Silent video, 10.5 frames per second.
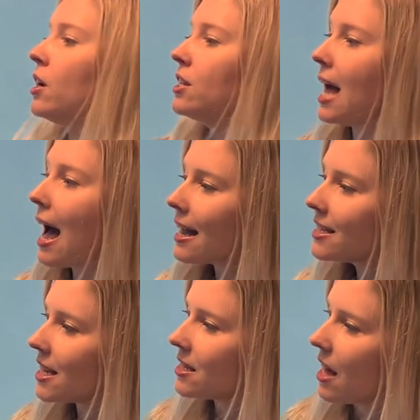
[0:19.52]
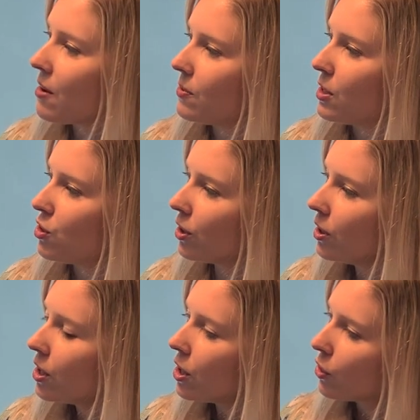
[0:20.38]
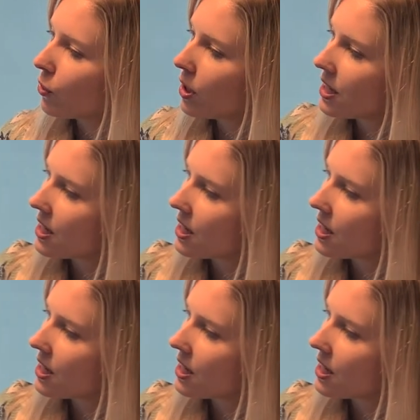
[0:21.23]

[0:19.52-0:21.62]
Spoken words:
To access that feature, you're going to